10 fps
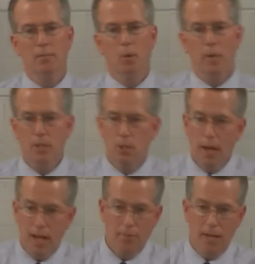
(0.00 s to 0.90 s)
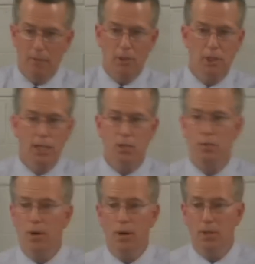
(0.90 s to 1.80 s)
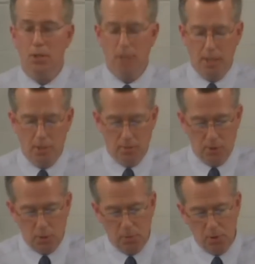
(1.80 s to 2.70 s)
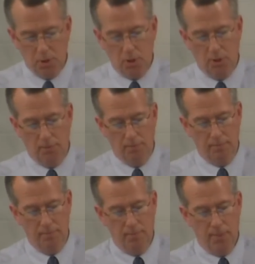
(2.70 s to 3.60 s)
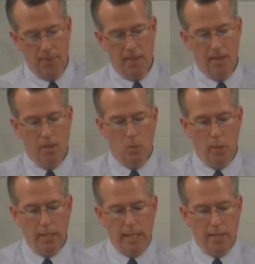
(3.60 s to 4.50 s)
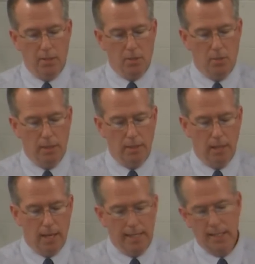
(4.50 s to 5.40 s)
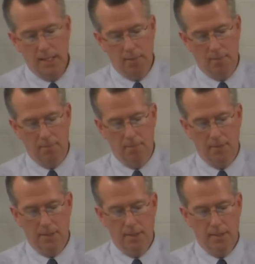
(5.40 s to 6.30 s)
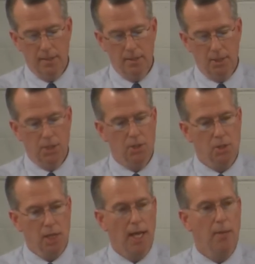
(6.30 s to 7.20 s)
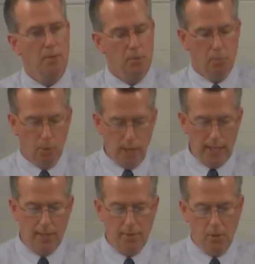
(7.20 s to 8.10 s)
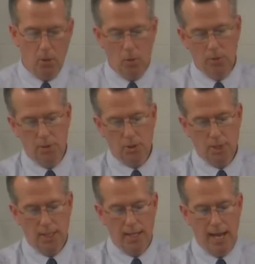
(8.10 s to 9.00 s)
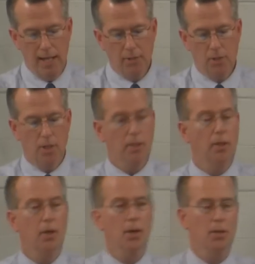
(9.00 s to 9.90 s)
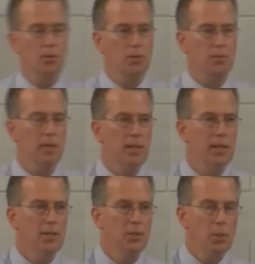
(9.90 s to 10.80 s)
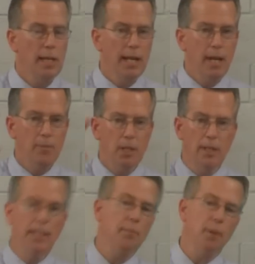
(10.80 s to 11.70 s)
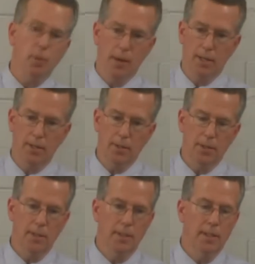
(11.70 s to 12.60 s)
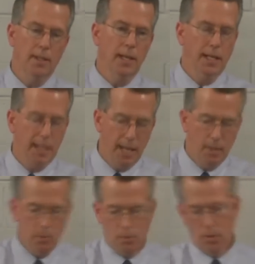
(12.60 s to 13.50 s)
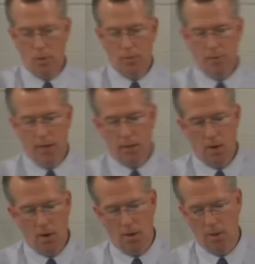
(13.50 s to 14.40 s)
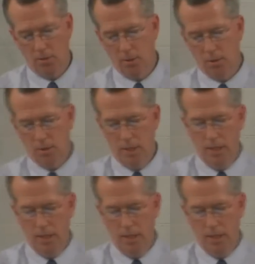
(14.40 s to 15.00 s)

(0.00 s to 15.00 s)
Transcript: but we do have to have a change of heart, a change of disposition. We need to be like Him. Jesus came to break the hold that sin has on our hearts. So he came to clean up our record and he came to purify our hearts.